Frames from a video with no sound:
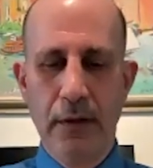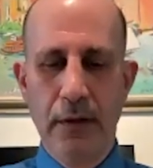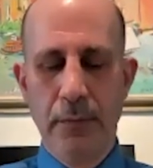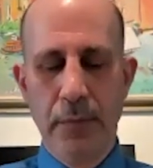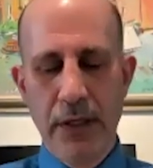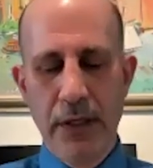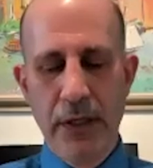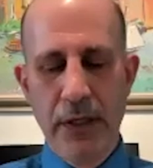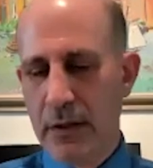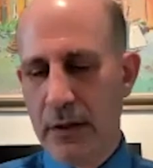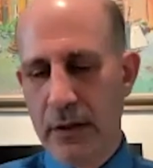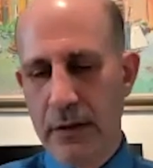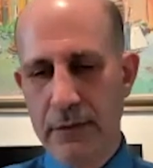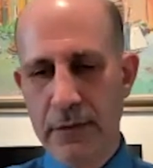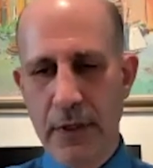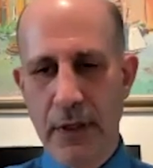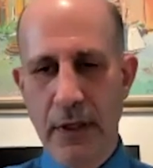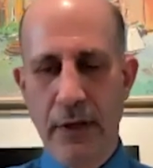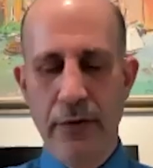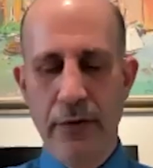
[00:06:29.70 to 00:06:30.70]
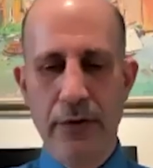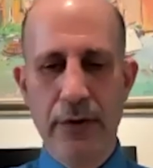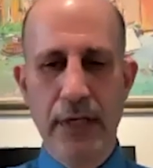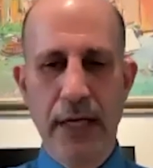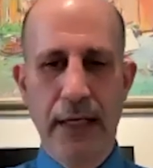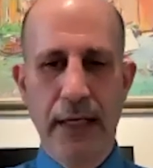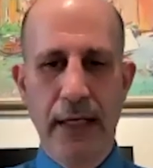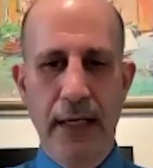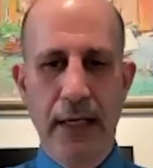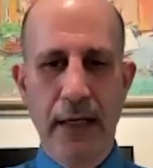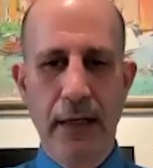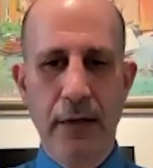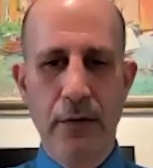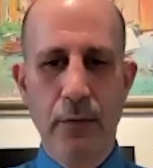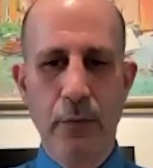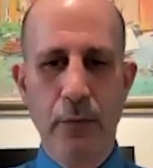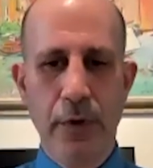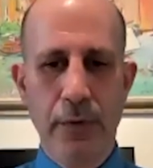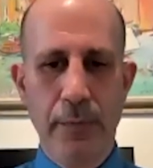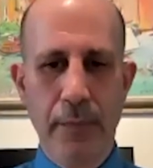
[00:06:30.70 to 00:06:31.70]
the patient lived another decade
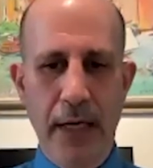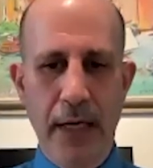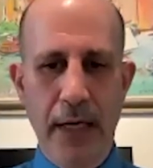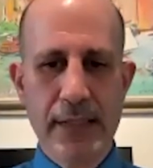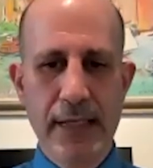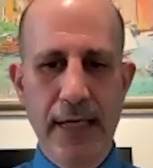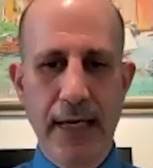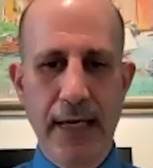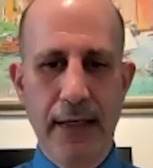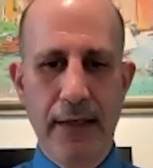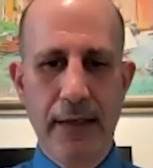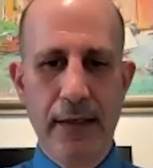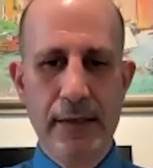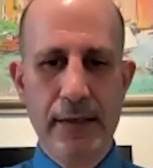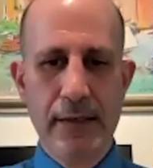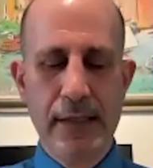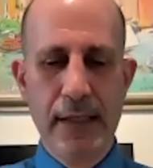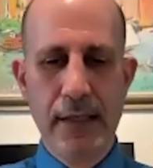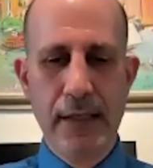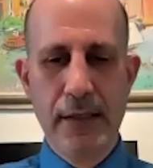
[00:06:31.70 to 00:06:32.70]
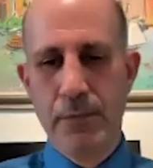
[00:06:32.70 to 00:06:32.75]
with metastatic disease.